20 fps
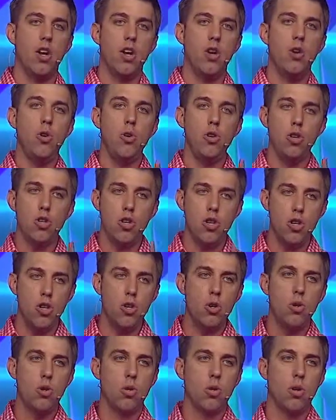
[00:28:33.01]
Who do
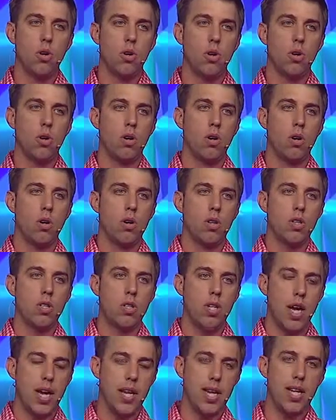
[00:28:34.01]
you
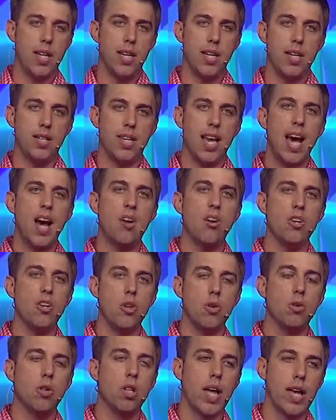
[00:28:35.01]
say he is? How do you